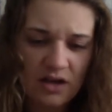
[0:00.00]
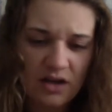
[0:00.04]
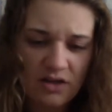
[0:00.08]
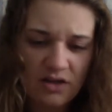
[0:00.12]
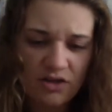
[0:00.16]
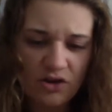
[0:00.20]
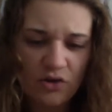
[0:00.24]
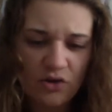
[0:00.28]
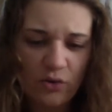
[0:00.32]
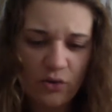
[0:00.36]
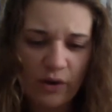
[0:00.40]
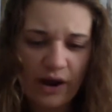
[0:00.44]

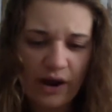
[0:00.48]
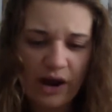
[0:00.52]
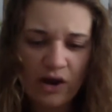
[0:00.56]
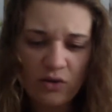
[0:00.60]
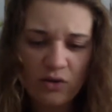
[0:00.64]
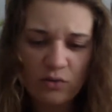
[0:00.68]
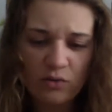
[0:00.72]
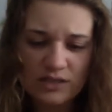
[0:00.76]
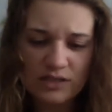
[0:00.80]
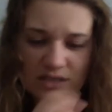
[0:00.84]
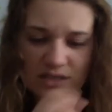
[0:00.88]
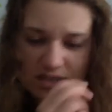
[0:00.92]
The ground
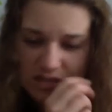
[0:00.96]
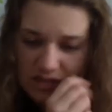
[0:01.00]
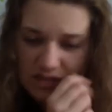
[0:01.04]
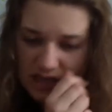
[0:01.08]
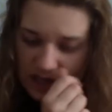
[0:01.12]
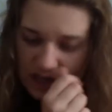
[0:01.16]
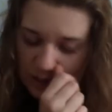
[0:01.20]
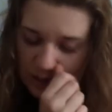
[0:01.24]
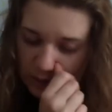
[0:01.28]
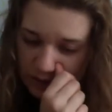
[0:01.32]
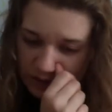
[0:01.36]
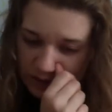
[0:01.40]
was
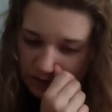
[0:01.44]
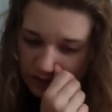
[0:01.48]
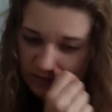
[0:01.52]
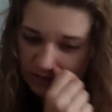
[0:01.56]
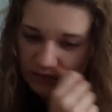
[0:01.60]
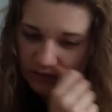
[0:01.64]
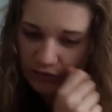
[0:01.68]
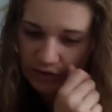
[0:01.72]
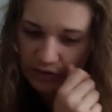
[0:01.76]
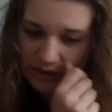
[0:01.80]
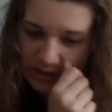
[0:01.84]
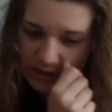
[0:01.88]
thick with the
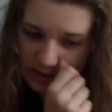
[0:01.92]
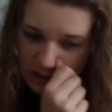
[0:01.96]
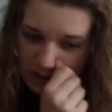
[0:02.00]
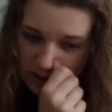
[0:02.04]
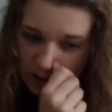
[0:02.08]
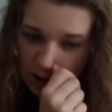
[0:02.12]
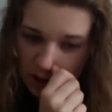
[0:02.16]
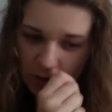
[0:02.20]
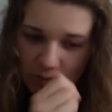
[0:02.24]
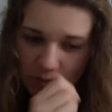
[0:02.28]
furry snow,